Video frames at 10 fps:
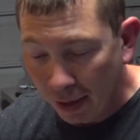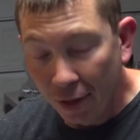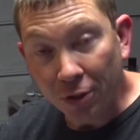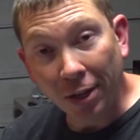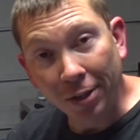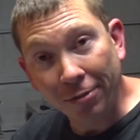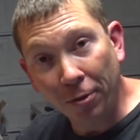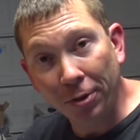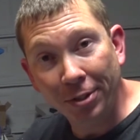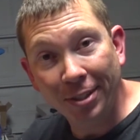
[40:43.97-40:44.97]
So I look
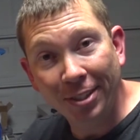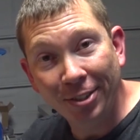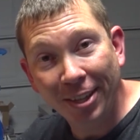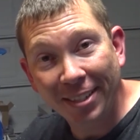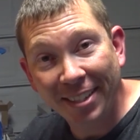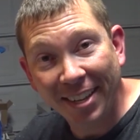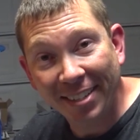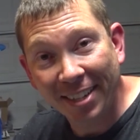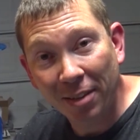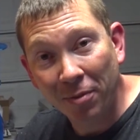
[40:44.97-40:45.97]
forward to seeing you guys next
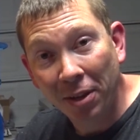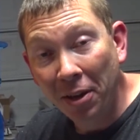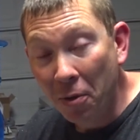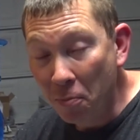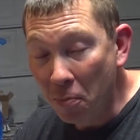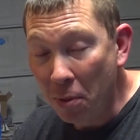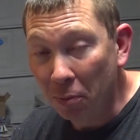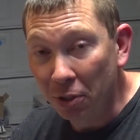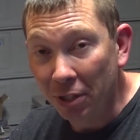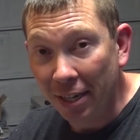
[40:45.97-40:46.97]
time.
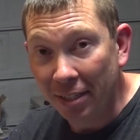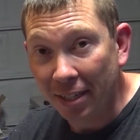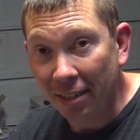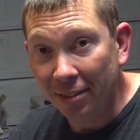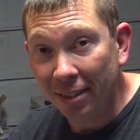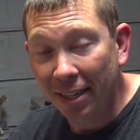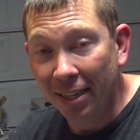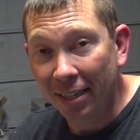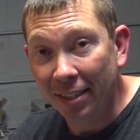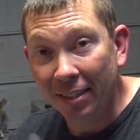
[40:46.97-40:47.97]
Remember to check us out
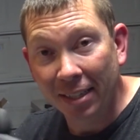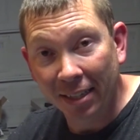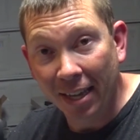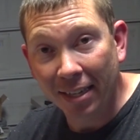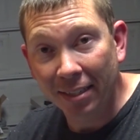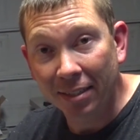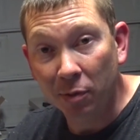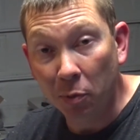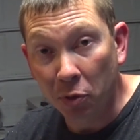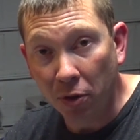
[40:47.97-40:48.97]
and like us,
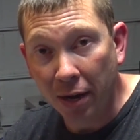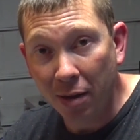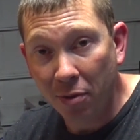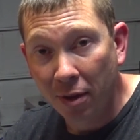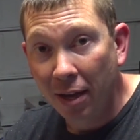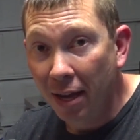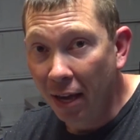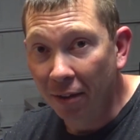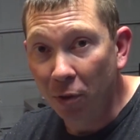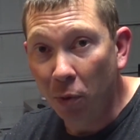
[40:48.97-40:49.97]
subscribe, and
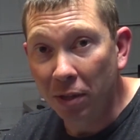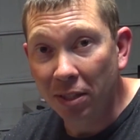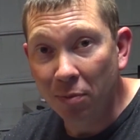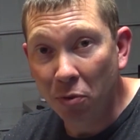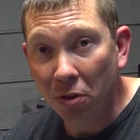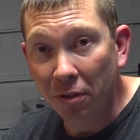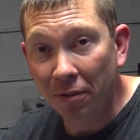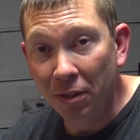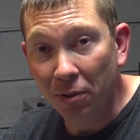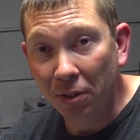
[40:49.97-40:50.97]
if you want to see more of
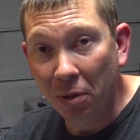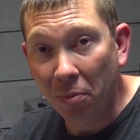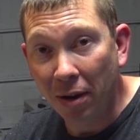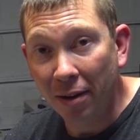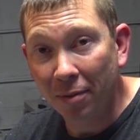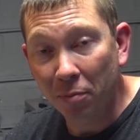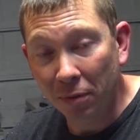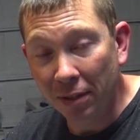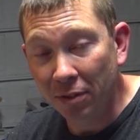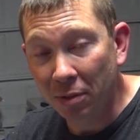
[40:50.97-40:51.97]
this old empire,
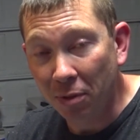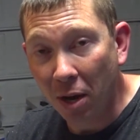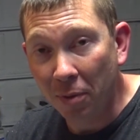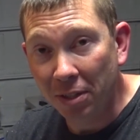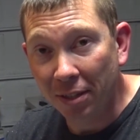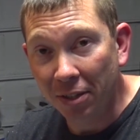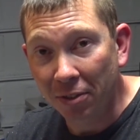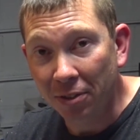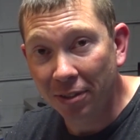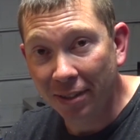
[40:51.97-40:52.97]
leave us some comments in the
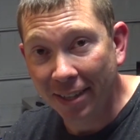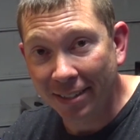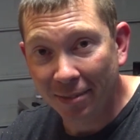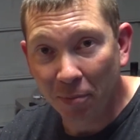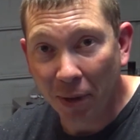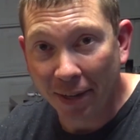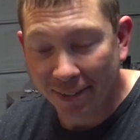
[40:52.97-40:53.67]
notes. Thanks. Bye.